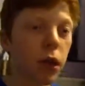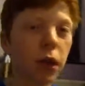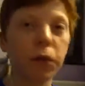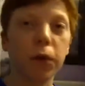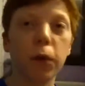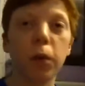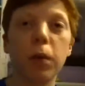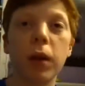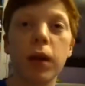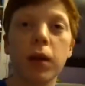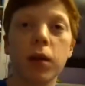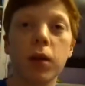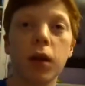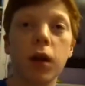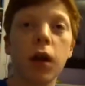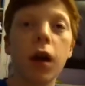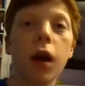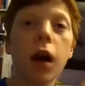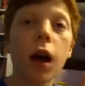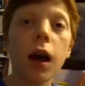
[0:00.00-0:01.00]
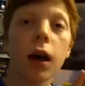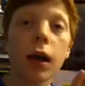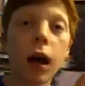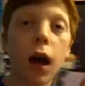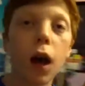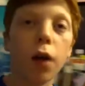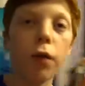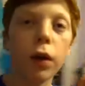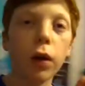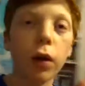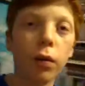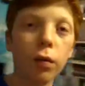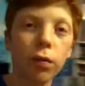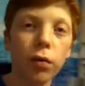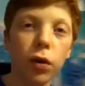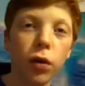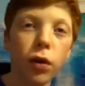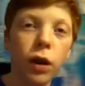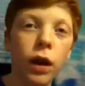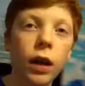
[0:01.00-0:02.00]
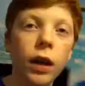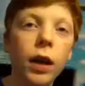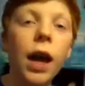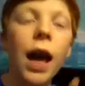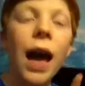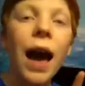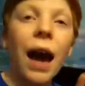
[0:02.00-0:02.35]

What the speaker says: if you want me to carry on vlogging,